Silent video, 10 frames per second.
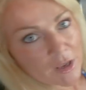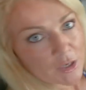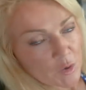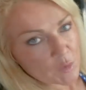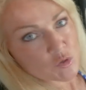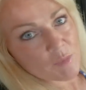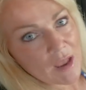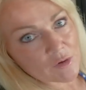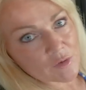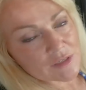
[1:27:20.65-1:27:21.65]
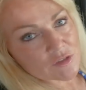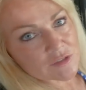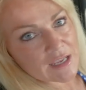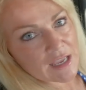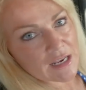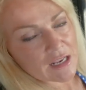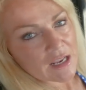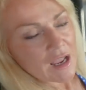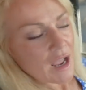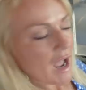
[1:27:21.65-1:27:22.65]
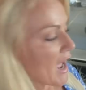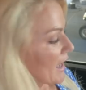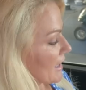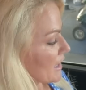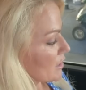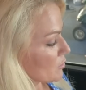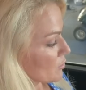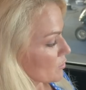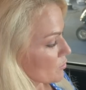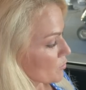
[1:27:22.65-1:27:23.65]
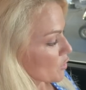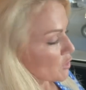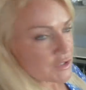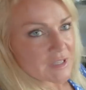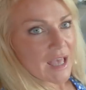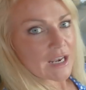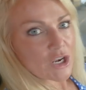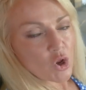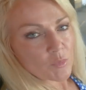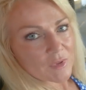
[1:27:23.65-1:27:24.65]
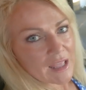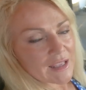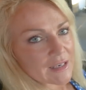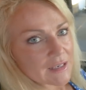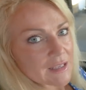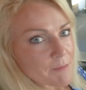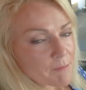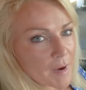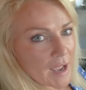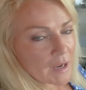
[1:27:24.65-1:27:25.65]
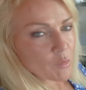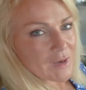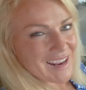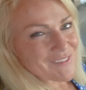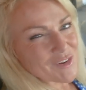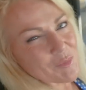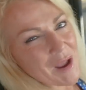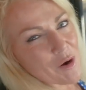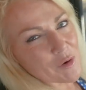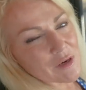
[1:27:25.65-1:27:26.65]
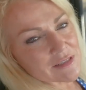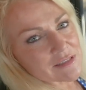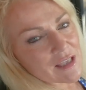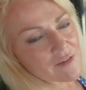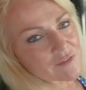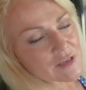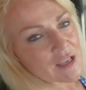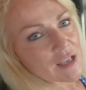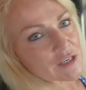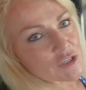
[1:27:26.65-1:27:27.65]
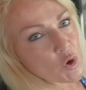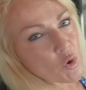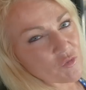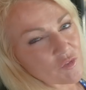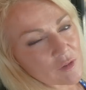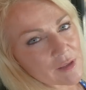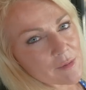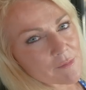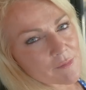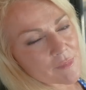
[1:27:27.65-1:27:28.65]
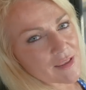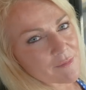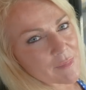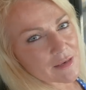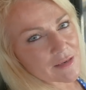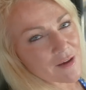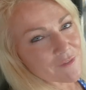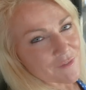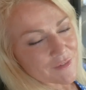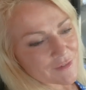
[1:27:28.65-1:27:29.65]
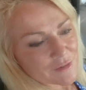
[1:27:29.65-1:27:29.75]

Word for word: my coach batteries are dead, I can push that and hope that I can combine whatever power is left to hopefully give me enough